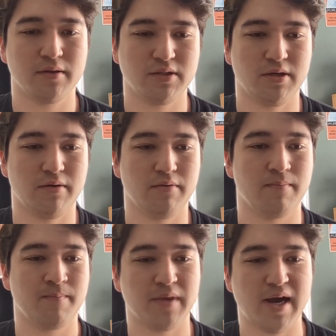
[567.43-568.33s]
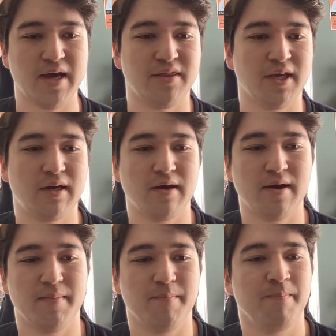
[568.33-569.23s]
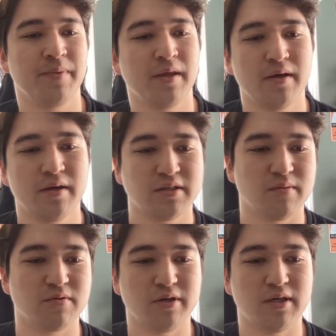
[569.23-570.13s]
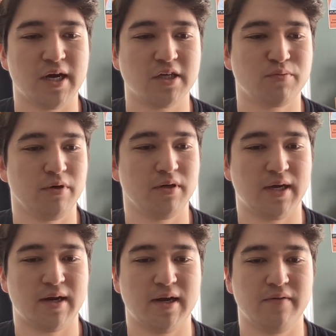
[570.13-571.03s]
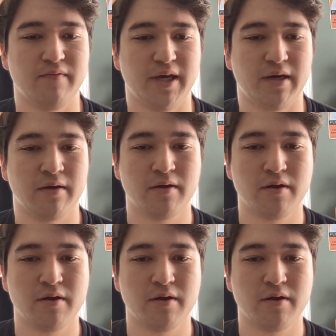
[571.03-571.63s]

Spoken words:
So I think some sort of dashboard that kind of like